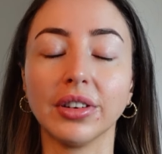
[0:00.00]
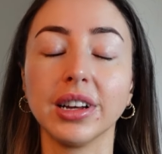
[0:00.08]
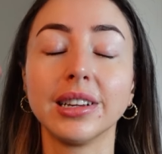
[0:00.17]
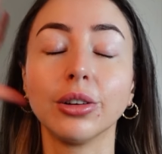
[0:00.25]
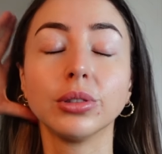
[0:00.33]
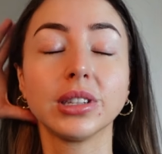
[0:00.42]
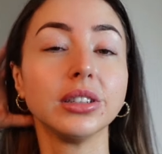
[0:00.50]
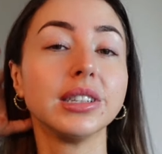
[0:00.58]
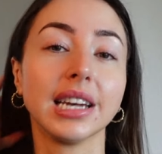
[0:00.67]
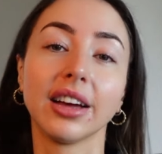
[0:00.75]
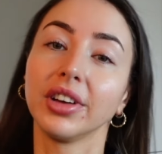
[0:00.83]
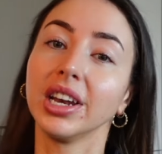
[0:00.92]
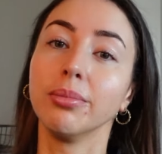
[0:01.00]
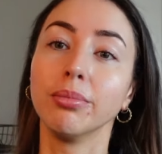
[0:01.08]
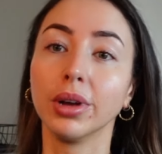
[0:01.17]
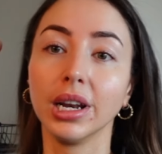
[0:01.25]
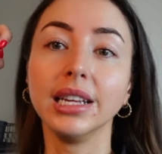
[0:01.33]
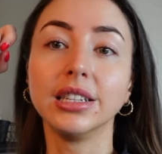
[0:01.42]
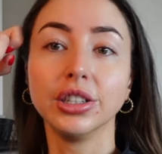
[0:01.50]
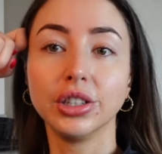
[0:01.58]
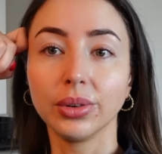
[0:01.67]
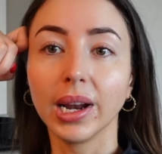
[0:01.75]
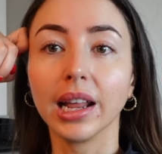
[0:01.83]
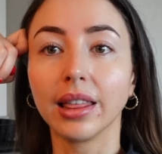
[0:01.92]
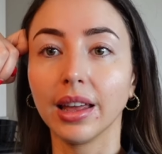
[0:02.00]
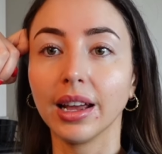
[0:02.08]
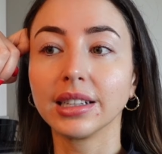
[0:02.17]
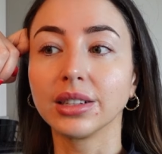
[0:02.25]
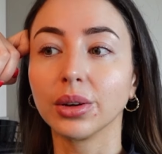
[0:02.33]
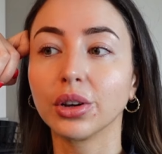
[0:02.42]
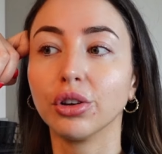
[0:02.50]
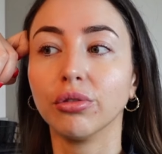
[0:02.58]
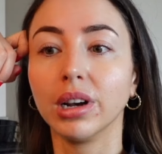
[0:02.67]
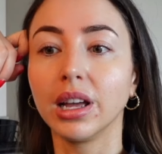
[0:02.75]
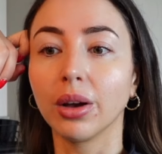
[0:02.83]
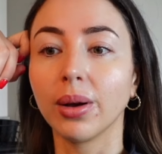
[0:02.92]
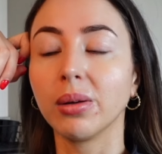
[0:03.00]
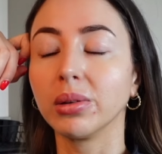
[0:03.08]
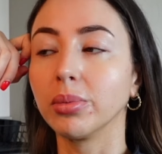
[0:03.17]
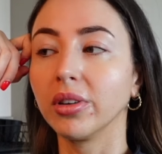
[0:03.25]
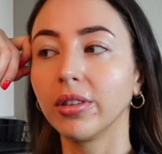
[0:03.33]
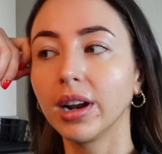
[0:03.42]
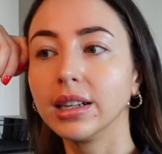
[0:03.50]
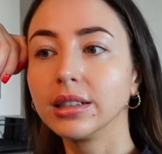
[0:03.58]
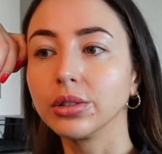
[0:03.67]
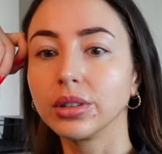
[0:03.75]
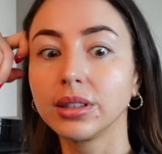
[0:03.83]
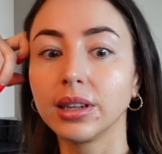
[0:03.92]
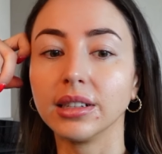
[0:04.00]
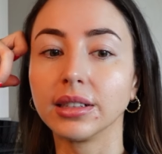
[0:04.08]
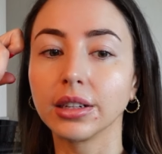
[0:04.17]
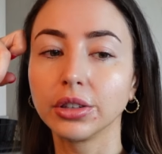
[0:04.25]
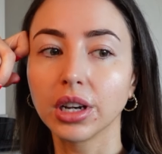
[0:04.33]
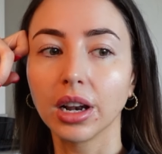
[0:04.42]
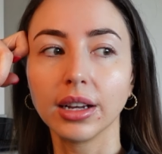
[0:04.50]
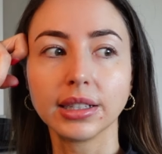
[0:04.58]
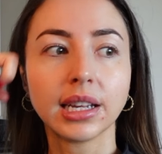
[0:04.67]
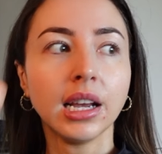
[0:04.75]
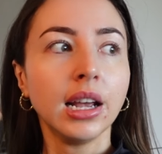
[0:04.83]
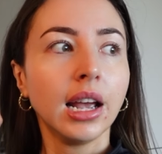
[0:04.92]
I also didn't have any money to do anything, so I couldn't really go out with my friends and socialise.